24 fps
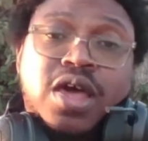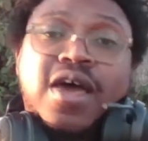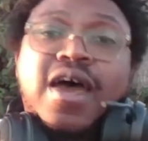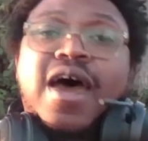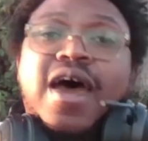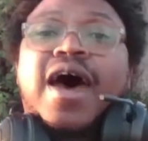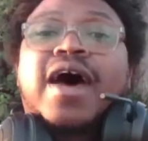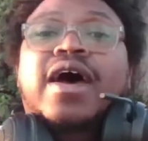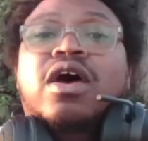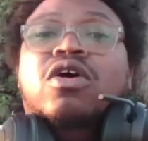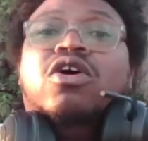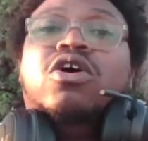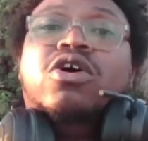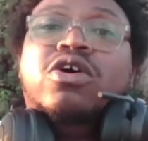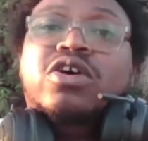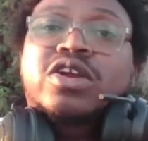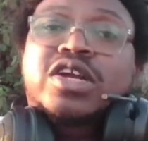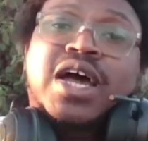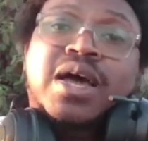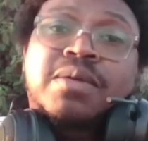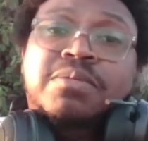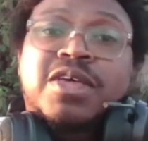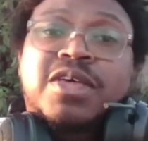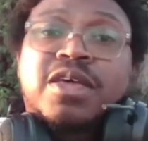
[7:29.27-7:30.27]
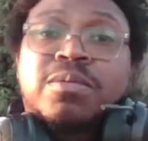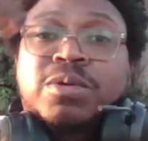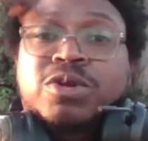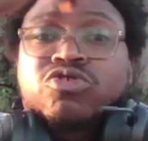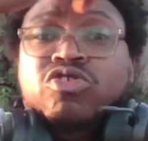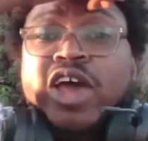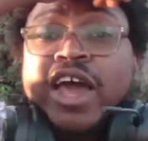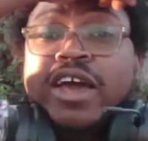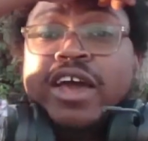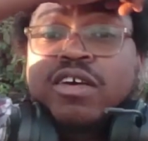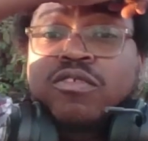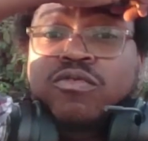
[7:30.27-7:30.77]
I had a hard time keeping
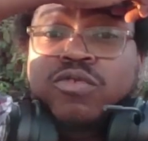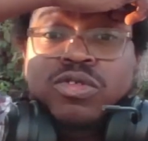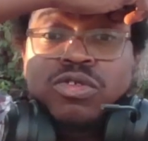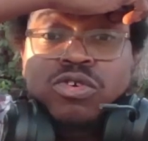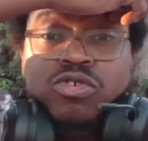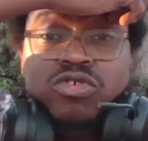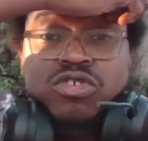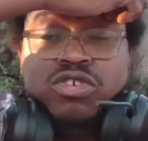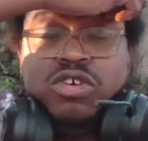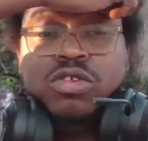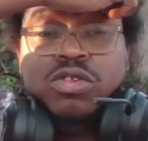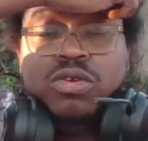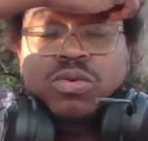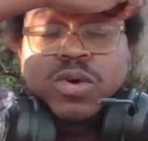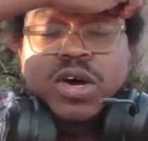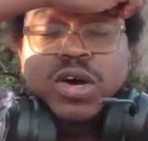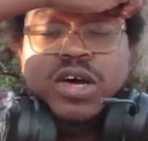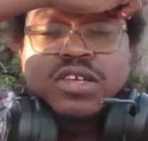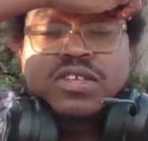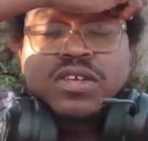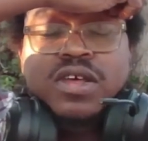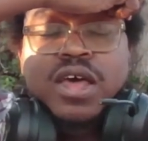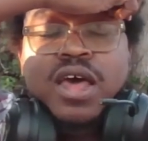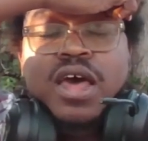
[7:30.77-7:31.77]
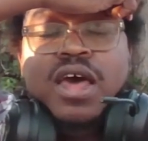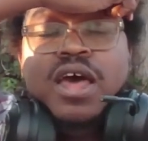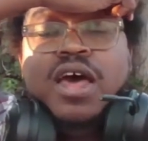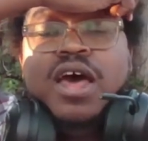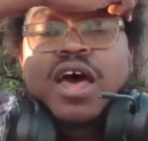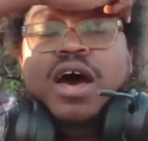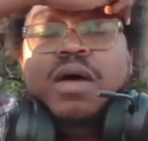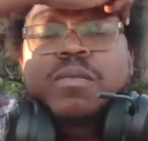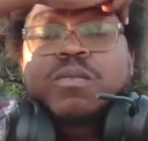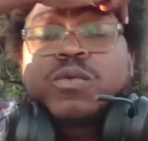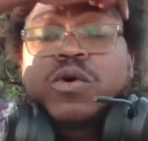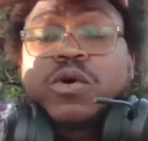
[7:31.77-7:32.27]
track of where their jungler was.
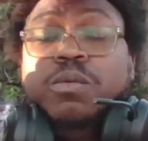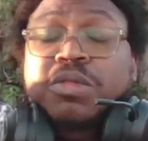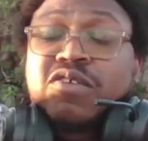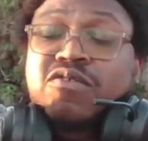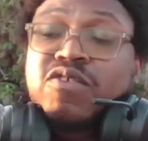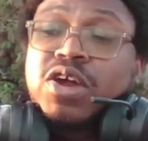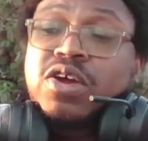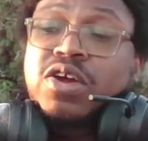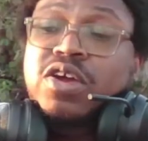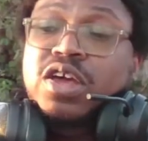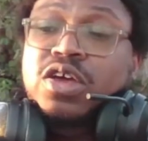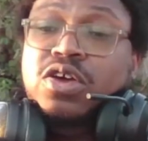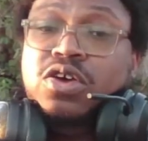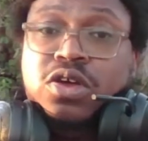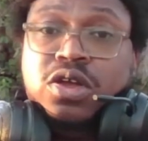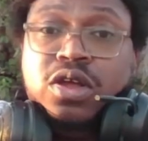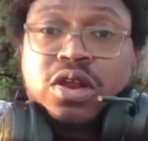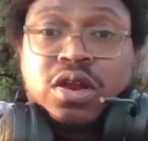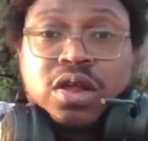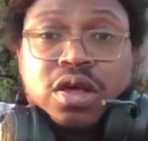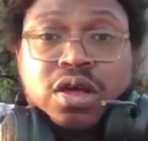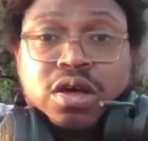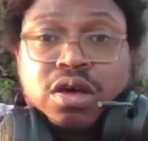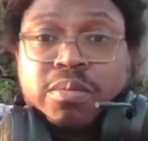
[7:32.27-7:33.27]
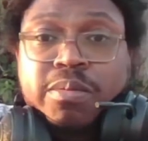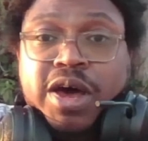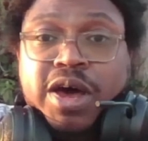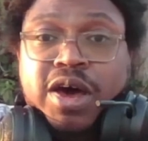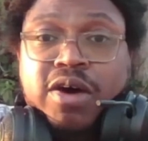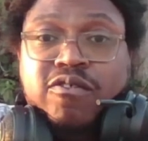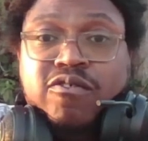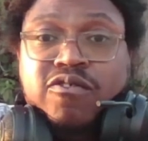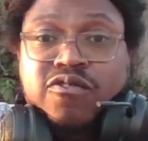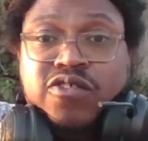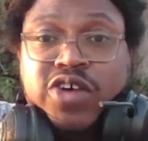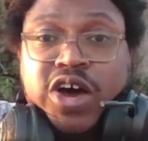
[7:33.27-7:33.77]
I'm normally very good about
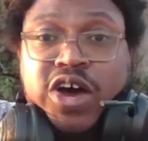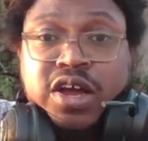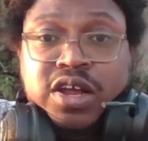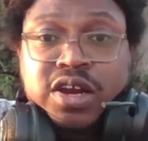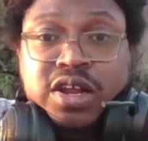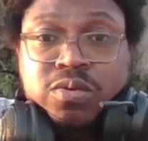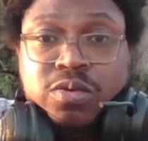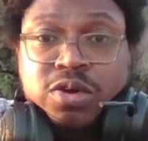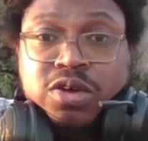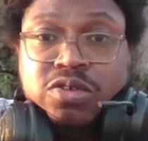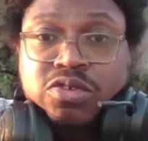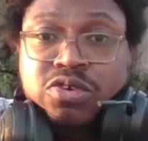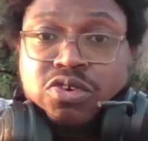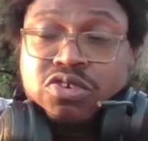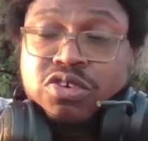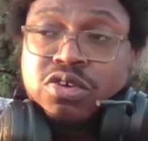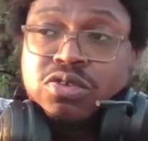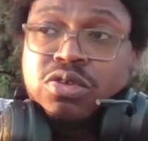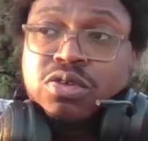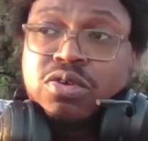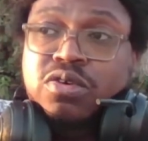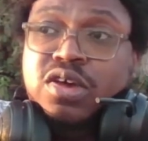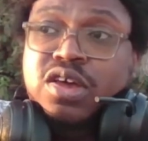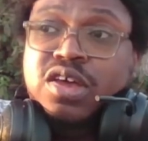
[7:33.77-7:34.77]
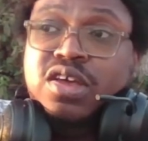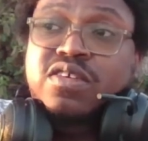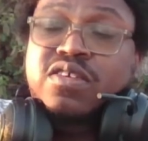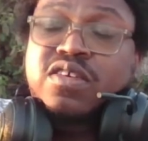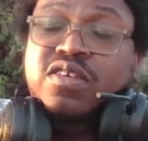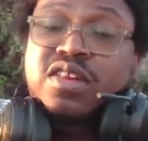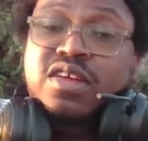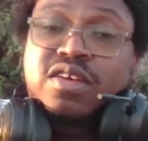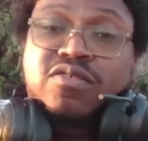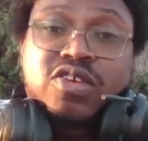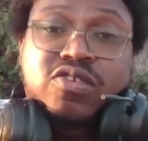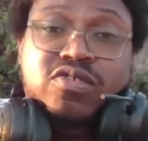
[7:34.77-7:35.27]
finding where their jungler is, and
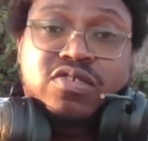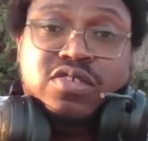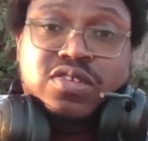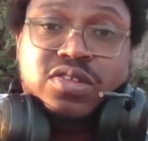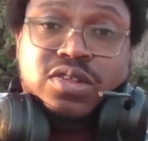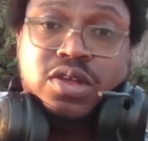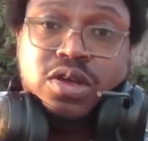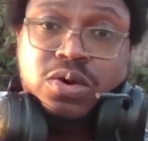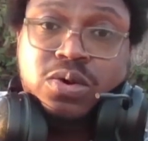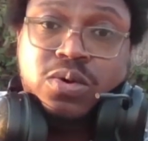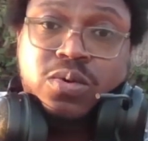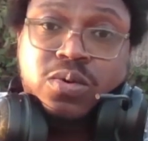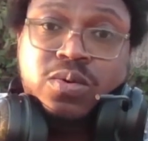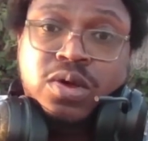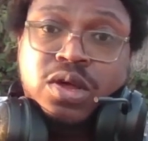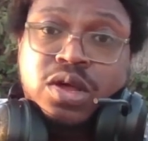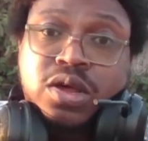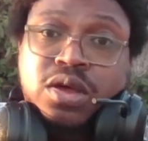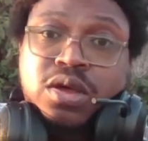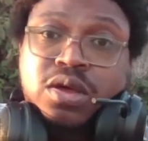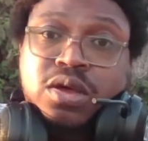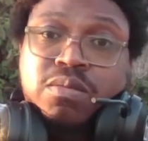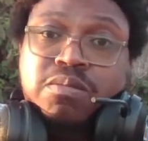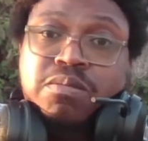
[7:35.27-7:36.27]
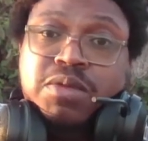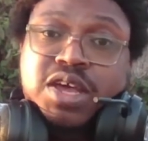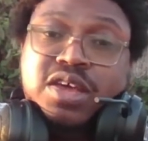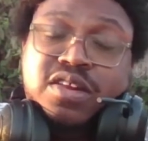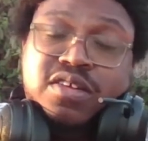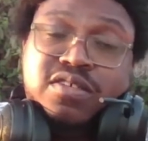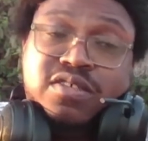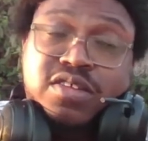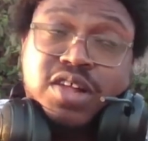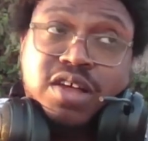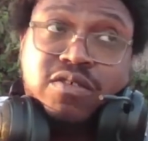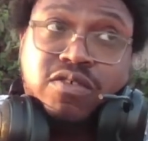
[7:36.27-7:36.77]
if he's low, making
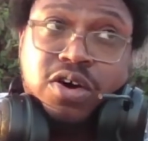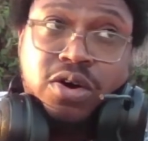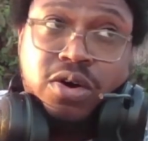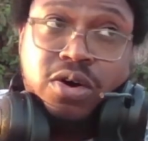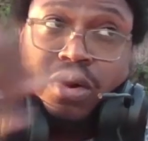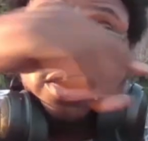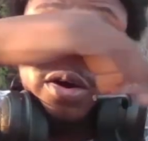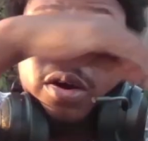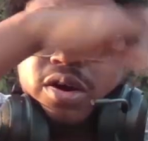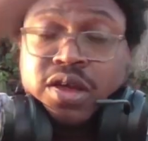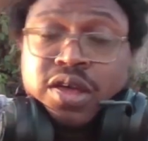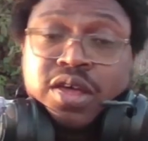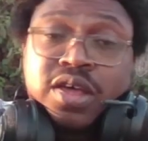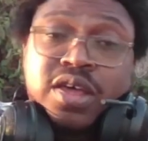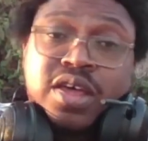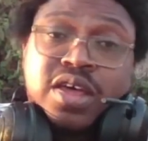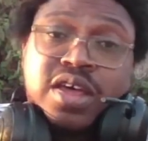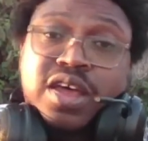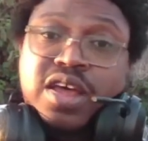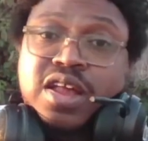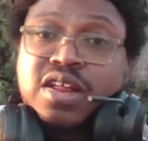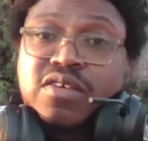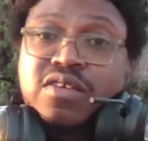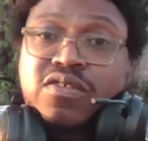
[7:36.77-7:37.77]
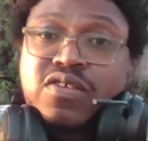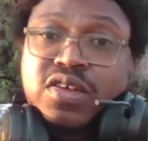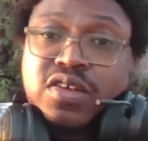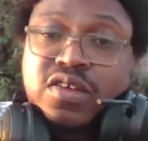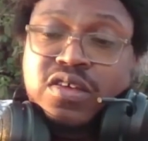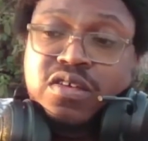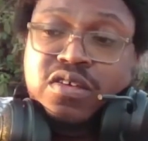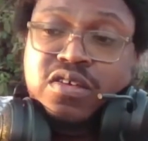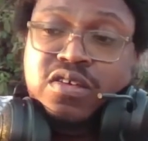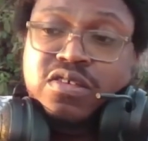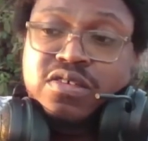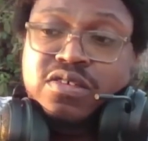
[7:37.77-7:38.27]
his life hard, and if
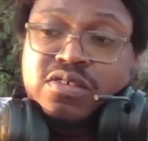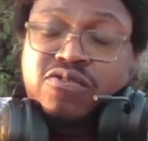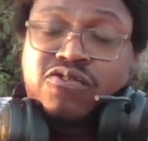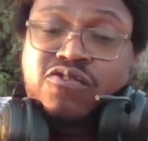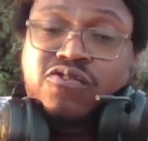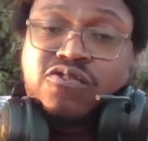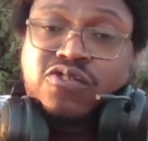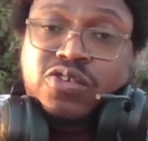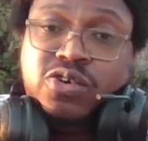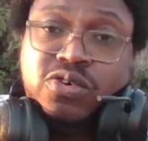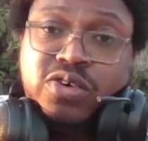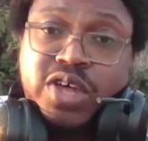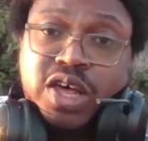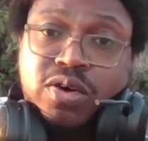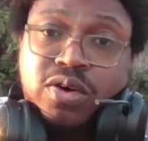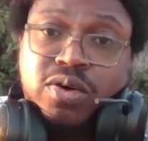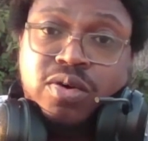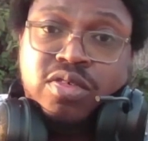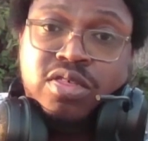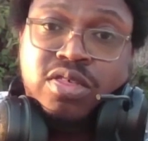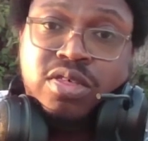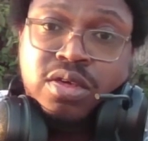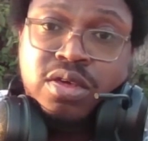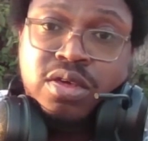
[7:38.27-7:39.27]
he's full health,